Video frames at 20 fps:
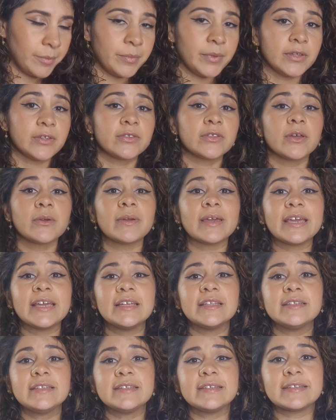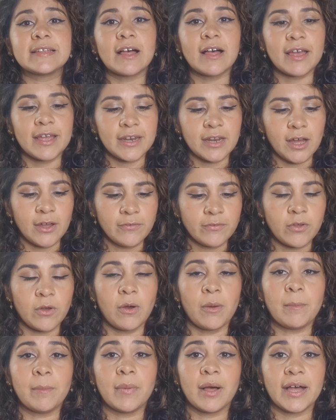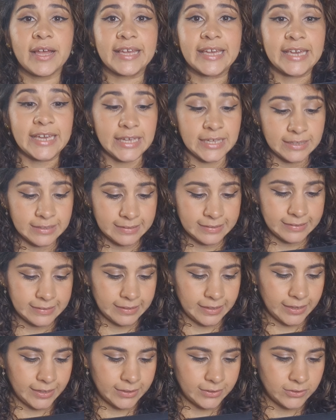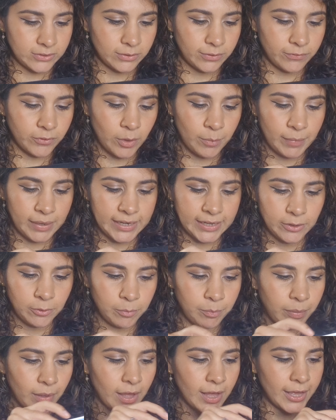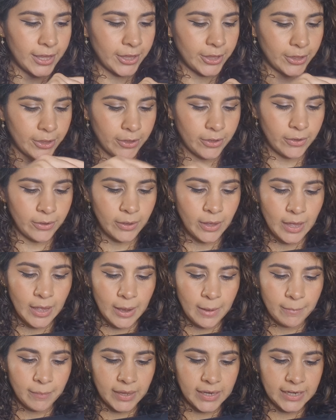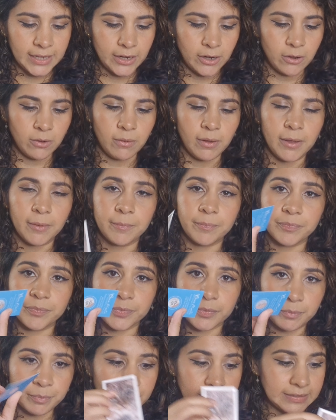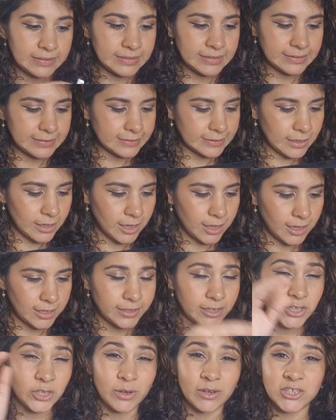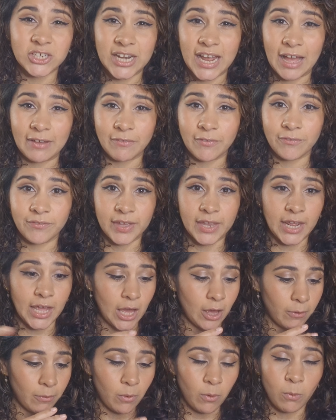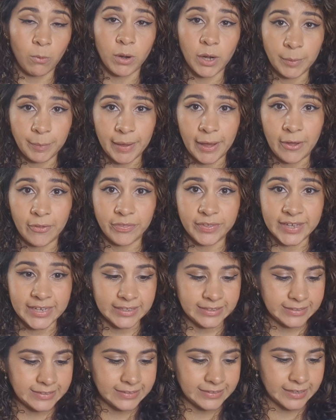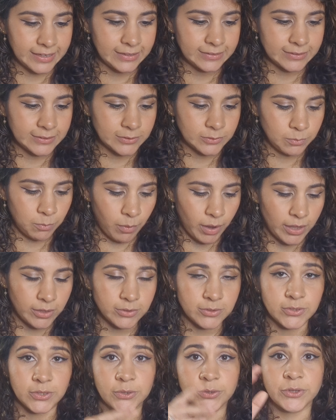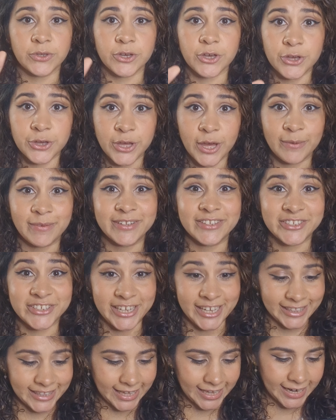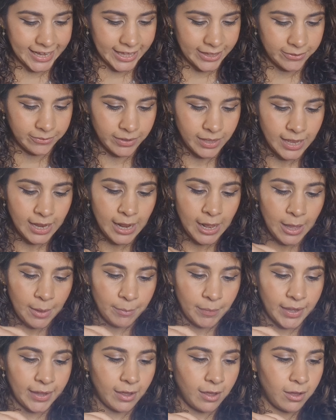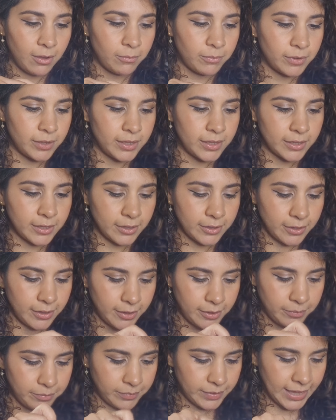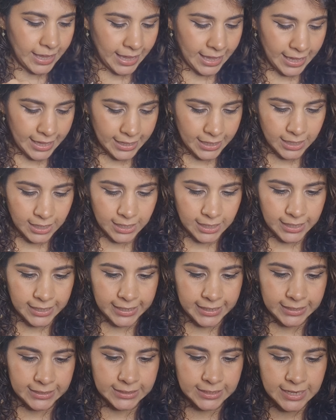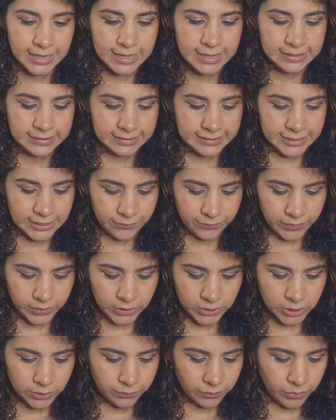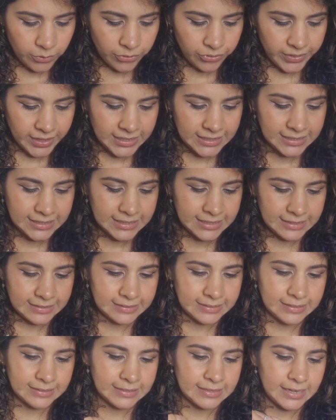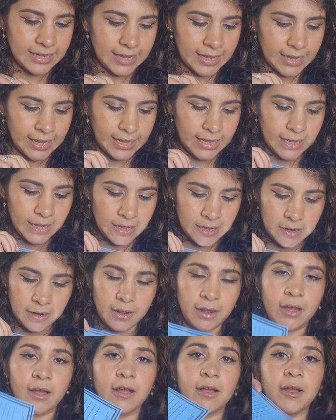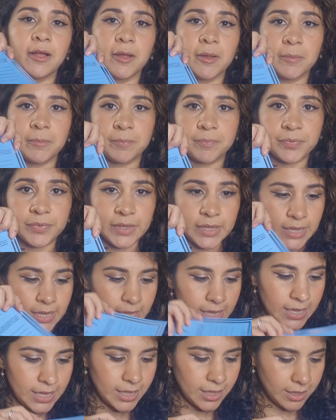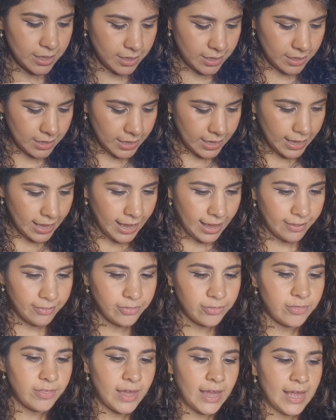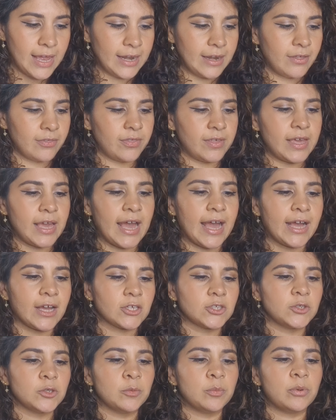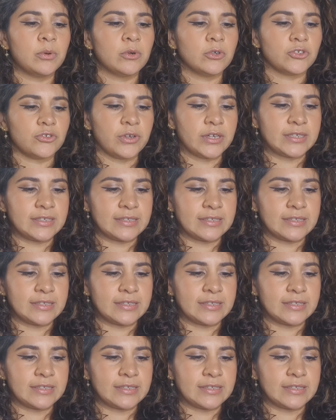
So inside I've got my insert. So I've got my little bio, my little business card. I do actually have a video all about the inserts as well, so you can go and check that out. My artwork care guide, certificate of authenticity here, and then the actual portrait